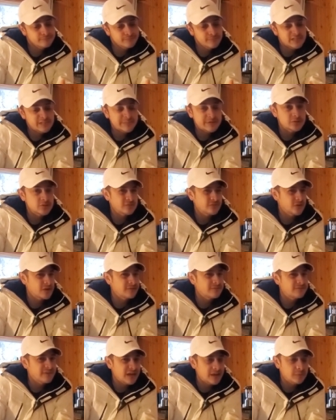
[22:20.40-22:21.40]
Especially if you
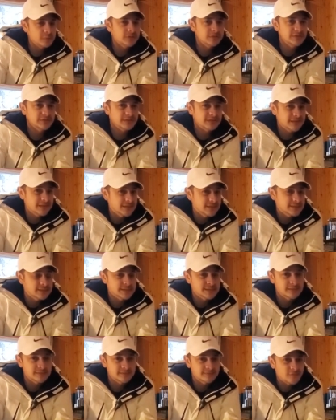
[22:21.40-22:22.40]
have family and kids
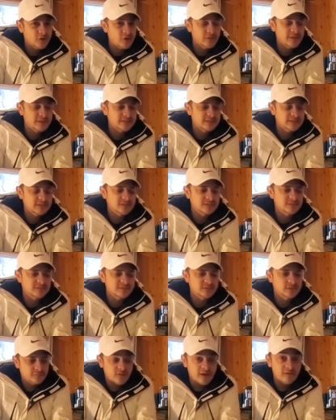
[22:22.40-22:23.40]
and all that stuff.
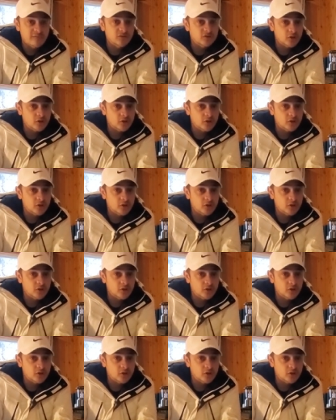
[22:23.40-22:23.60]
So if you have a